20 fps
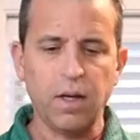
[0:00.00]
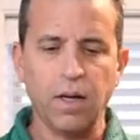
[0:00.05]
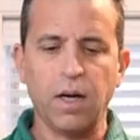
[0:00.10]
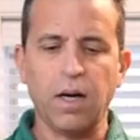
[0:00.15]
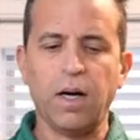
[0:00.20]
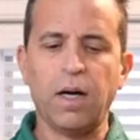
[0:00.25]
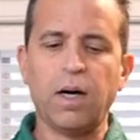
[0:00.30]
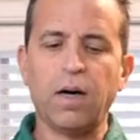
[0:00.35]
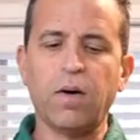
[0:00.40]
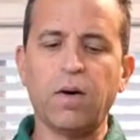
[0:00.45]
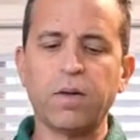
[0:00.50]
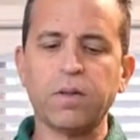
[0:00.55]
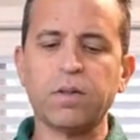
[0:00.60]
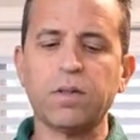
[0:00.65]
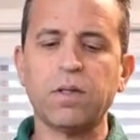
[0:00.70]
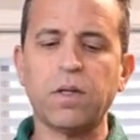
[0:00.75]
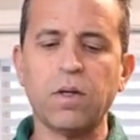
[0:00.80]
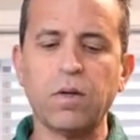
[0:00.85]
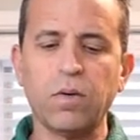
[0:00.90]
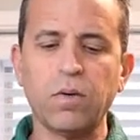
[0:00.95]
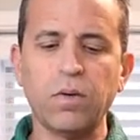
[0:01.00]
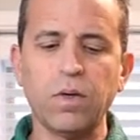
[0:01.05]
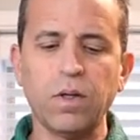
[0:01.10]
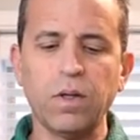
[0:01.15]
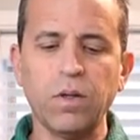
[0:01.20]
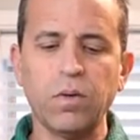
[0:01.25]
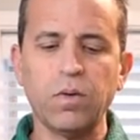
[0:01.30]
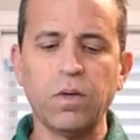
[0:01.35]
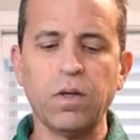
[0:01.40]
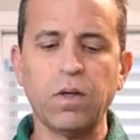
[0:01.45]
Uh, also,
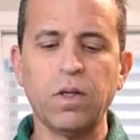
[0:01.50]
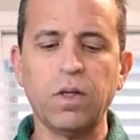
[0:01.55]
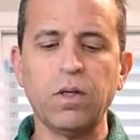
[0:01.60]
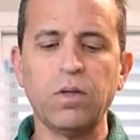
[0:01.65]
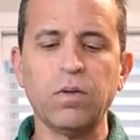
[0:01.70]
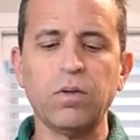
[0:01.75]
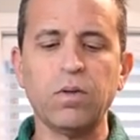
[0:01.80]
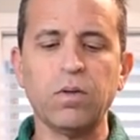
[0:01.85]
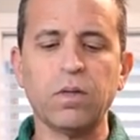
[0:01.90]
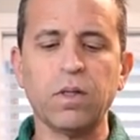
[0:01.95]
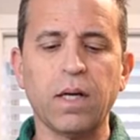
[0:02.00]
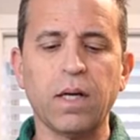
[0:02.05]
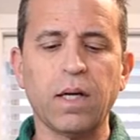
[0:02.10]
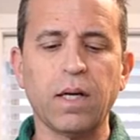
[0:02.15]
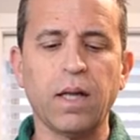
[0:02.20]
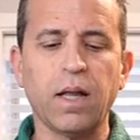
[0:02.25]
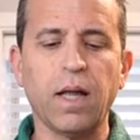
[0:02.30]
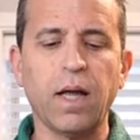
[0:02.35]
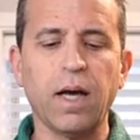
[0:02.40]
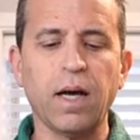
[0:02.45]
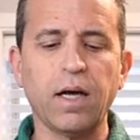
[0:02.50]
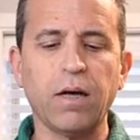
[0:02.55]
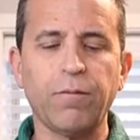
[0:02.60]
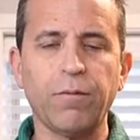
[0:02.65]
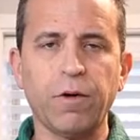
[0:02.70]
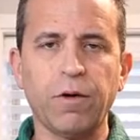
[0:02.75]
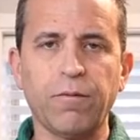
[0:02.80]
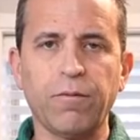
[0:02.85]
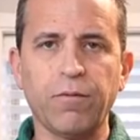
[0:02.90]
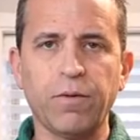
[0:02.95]
you could use a lock if
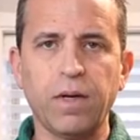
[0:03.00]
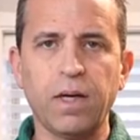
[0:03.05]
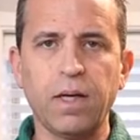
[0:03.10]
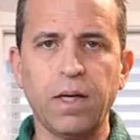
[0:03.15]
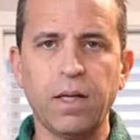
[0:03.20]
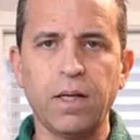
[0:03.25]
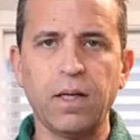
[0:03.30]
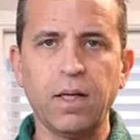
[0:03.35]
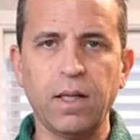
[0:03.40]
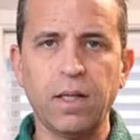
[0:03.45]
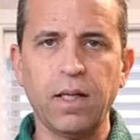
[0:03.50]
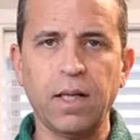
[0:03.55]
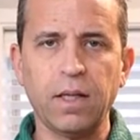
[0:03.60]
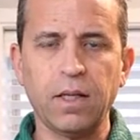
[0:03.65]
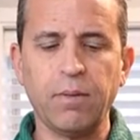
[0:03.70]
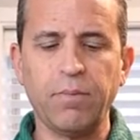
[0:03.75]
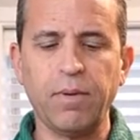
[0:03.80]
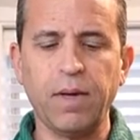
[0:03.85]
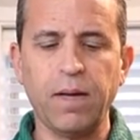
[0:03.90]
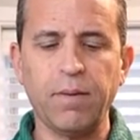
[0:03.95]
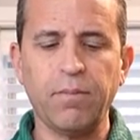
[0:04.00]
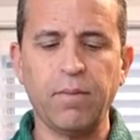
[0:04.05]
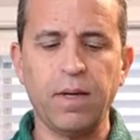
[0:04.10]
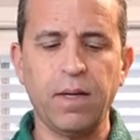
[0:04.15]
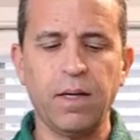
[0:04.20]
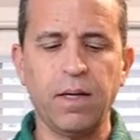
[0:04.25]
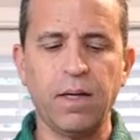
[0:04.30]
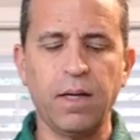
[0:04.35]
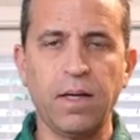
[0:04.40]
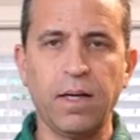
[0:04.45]
you're afraid that the pet
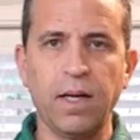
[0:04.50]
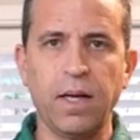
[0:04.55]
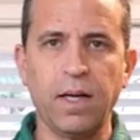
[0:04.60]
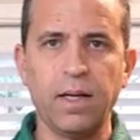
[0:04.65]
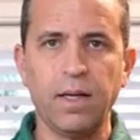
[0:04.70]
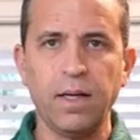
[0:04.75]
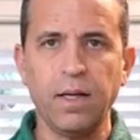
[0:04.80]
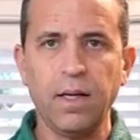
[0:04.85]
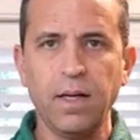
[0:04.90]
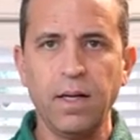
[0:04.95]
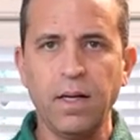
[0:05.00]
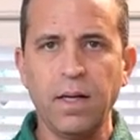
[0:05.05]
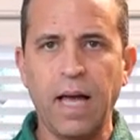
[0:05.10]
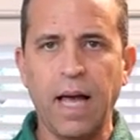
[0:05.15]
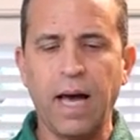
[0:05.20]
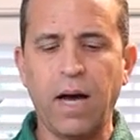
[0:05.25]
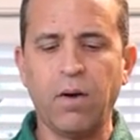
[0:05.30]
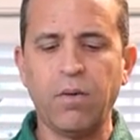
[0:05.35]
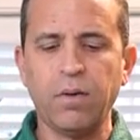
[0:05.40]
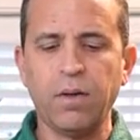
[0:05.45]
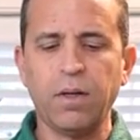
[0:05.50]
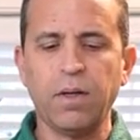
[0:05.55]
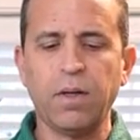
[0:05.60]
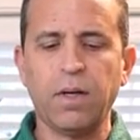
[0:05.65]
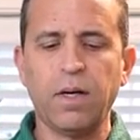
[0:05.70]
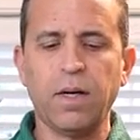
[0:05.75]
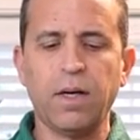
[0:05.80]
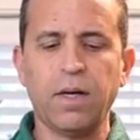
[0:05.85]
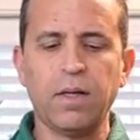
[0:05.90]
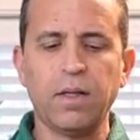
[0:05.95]
might get out.
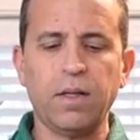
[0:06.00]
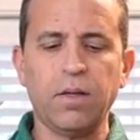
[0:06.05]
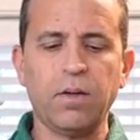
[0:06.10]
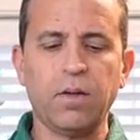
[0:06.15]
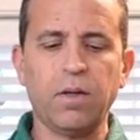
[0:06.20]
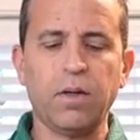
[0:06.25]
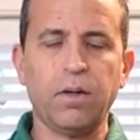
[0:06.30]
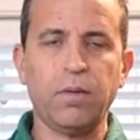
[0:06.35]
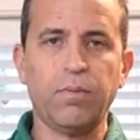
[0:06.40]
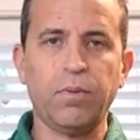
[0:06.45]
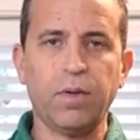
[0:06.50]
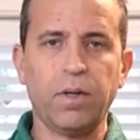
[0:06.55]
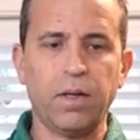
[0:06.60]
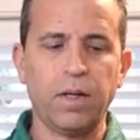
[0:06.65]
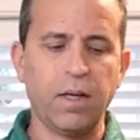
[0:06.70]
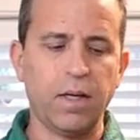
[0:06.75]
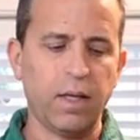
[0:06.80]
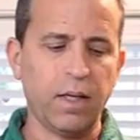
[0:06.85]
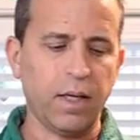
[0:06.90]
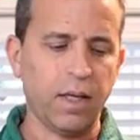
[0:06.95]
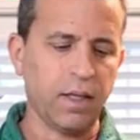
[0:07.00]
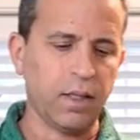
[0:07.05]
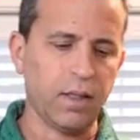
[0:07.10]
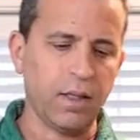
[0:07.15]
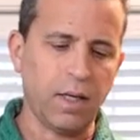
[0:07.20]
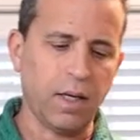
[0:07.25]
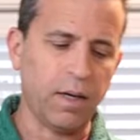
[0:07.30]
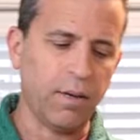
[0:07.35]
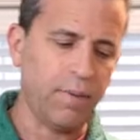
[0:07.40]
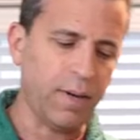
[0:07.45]
Uh, you could put a like
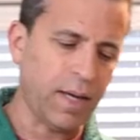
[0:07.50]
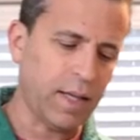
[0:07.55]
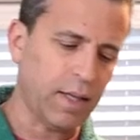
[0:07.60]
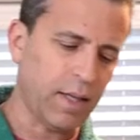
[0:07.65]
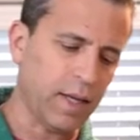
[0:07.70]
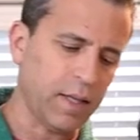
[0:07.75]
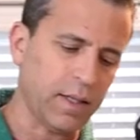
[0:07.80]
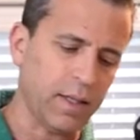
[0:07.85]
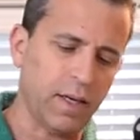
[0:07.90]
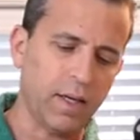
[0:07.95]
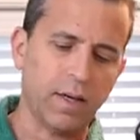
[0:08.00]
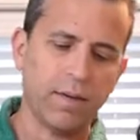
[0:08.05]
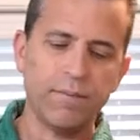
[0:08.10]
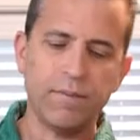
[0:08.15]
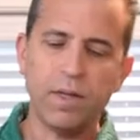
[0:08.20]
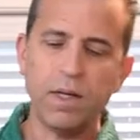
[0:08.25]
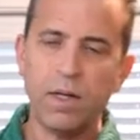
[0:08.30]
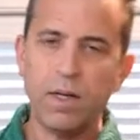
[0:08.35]
kind of padlock there.